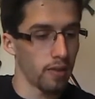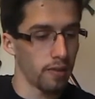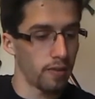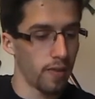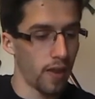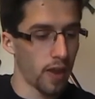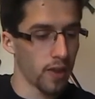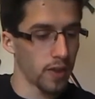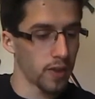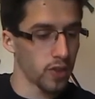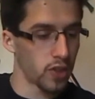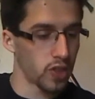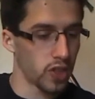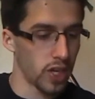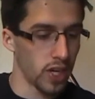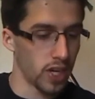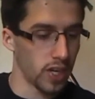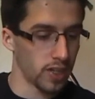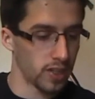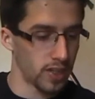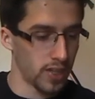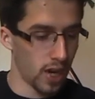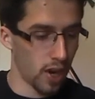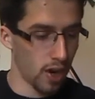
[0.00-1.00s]
Falnashi,
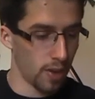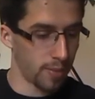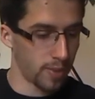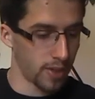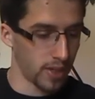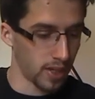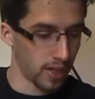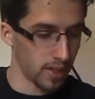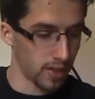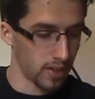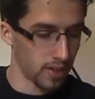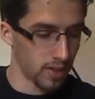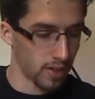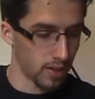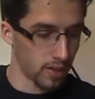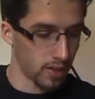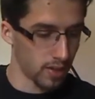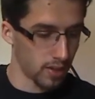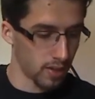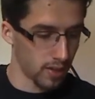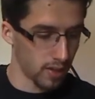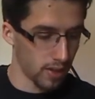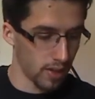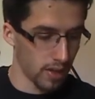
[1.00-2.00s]
Seraptis,
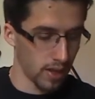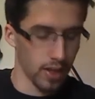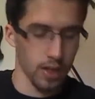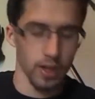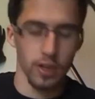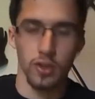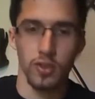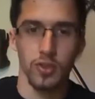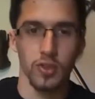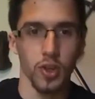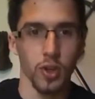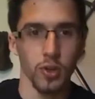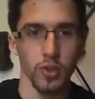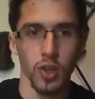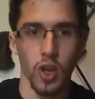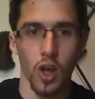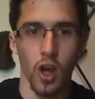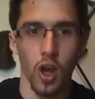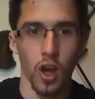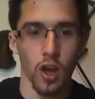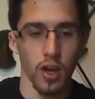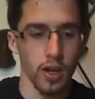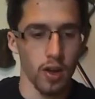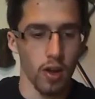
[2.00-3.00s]
and it just goes
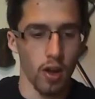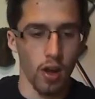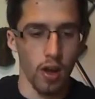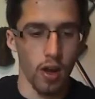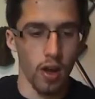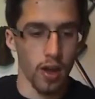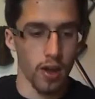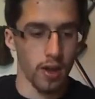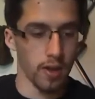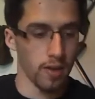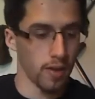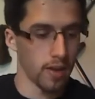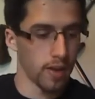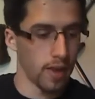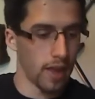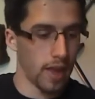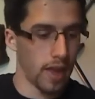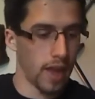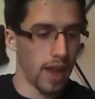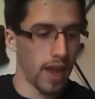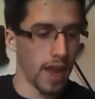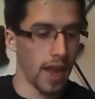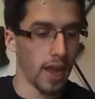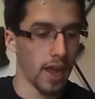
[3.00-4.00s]
on and on.
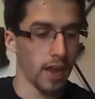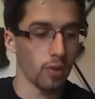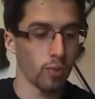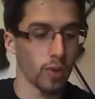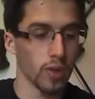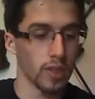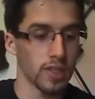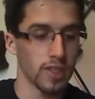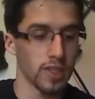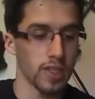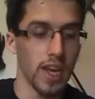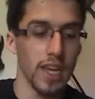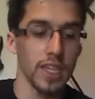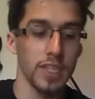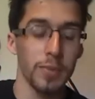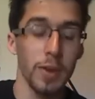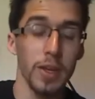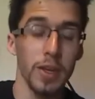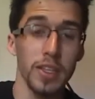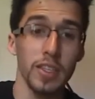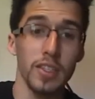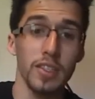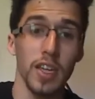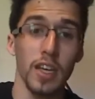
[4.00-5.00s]
And what's nice
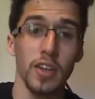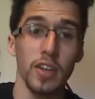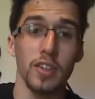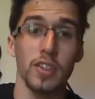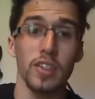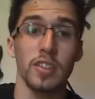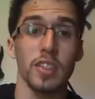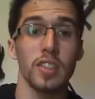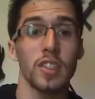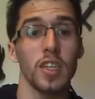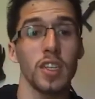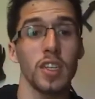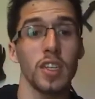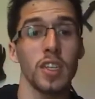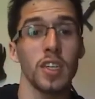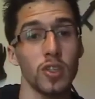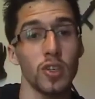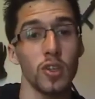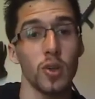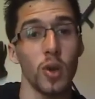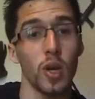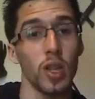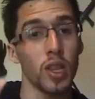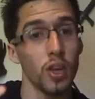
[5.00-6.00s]
about this section is it tells
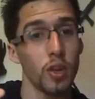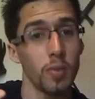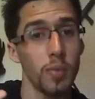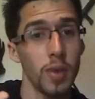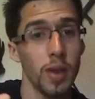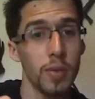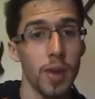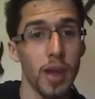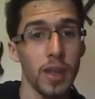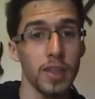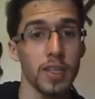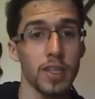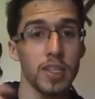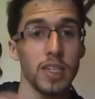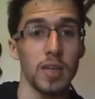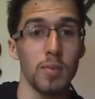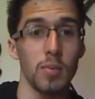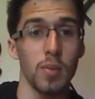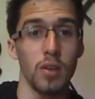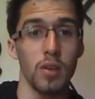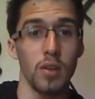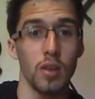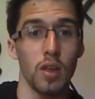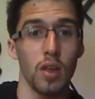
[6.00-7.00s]
you a little bit about the
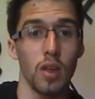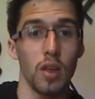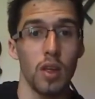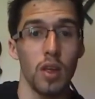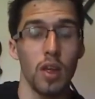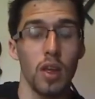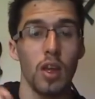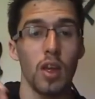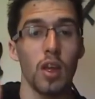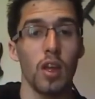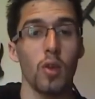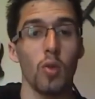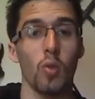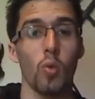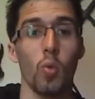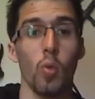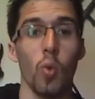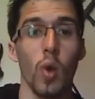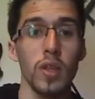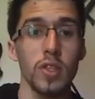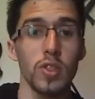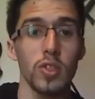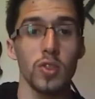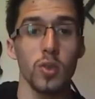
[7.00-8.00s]
demon,
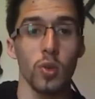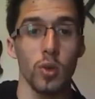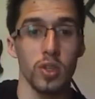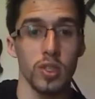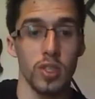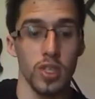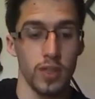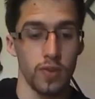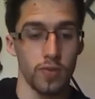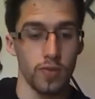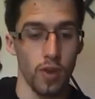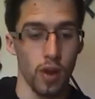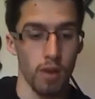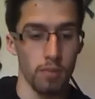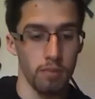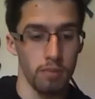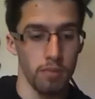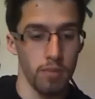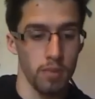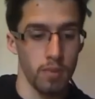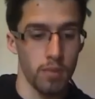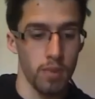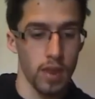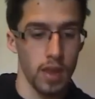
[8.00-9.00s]
what source it's from,
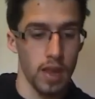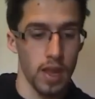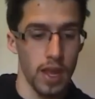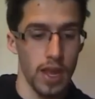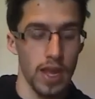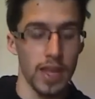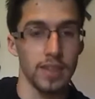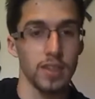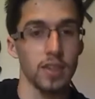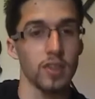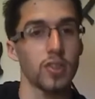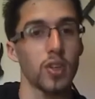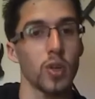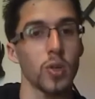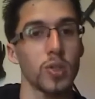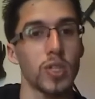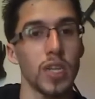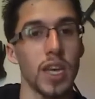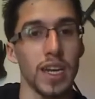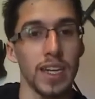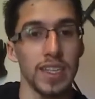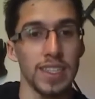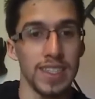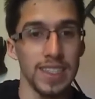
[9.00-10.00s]
its
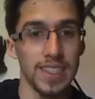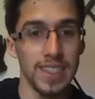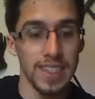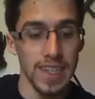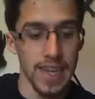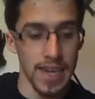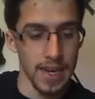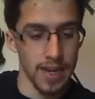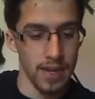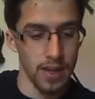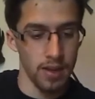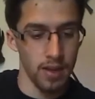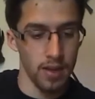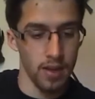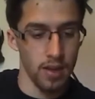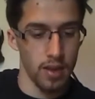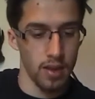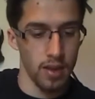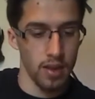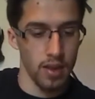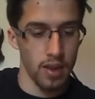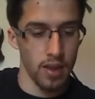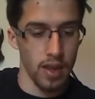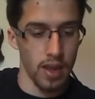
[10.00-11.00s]
associated sin,
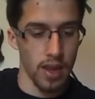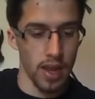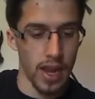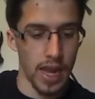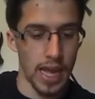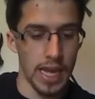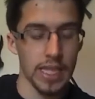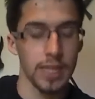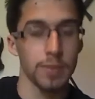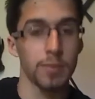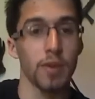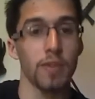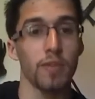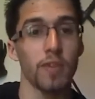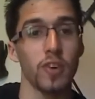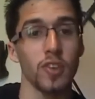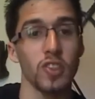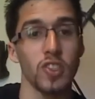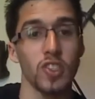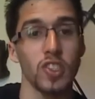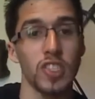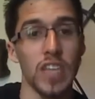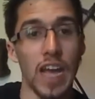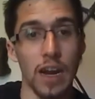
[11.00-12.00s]
and its preferred
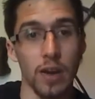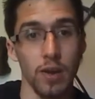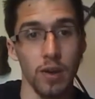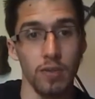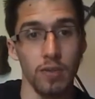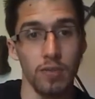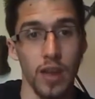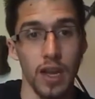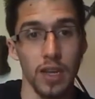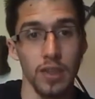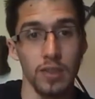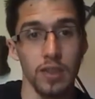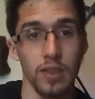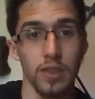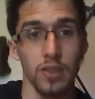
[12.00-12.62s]
sacrifice.